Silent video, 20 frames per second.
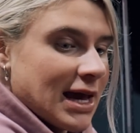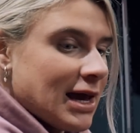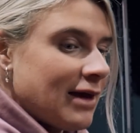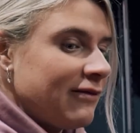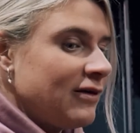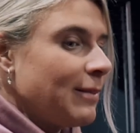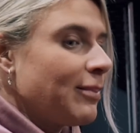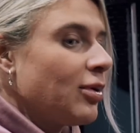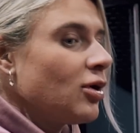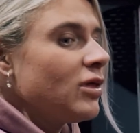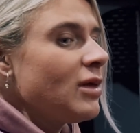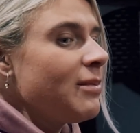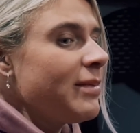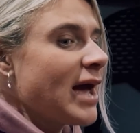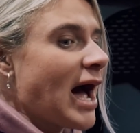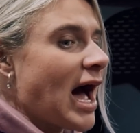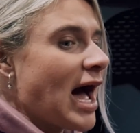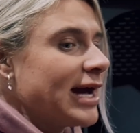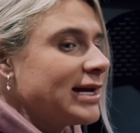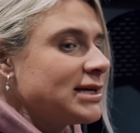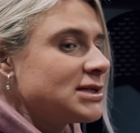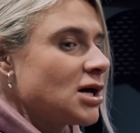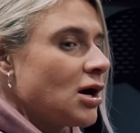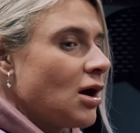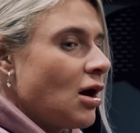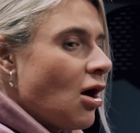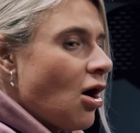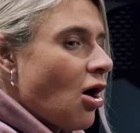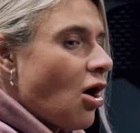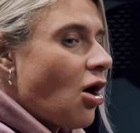If you pull them behind
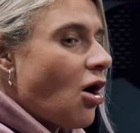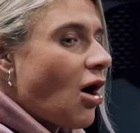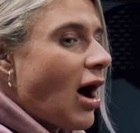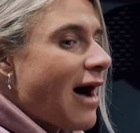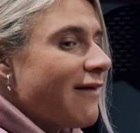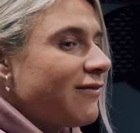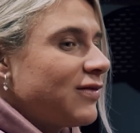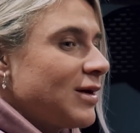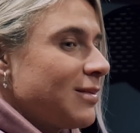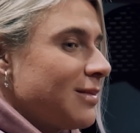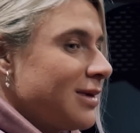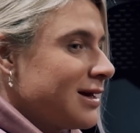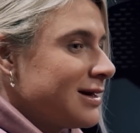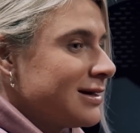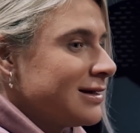or have them